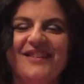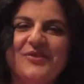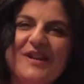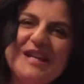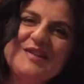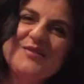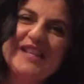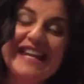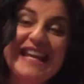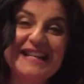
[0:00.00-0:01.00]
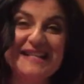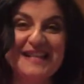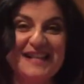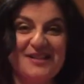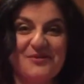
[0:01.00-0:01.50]
Okay, so the next
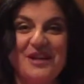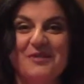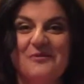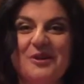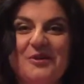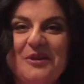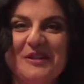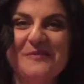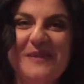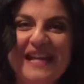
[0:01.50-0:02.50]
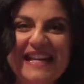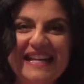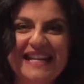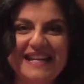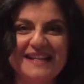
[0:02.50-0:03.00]
drink we're going to make
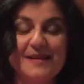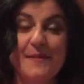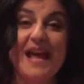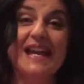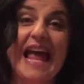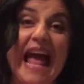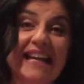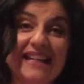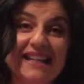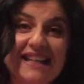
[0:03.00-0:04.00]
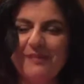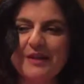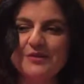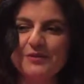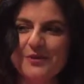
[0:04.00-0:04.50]
is the Manhattan.
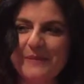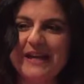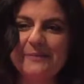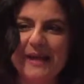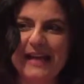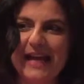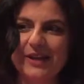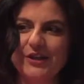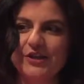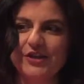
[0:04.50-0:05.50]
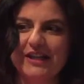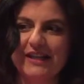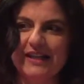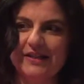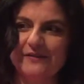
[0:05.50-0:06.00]
So to make a Manhattan, you're going to
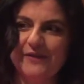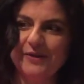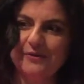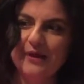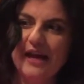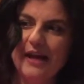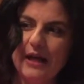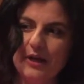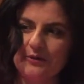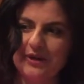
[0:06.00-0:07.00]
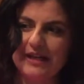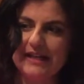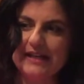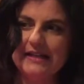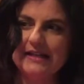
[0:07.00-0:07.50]
need a few
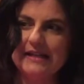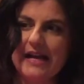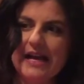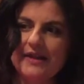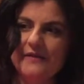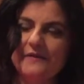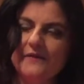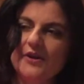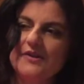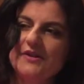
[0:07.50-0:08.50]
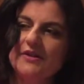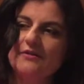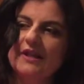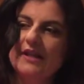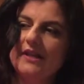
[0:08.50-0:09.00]
ingredients. The first
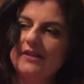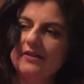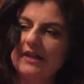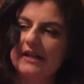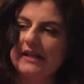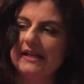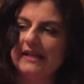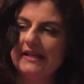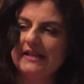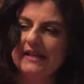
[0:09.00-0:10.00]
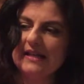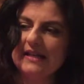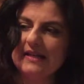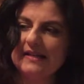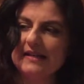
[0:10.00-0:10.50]
ingredient you're going to need
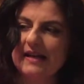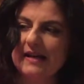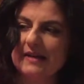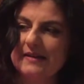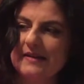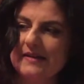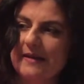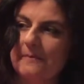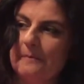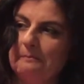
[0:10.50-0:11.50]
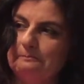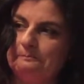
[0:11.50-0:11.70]
is some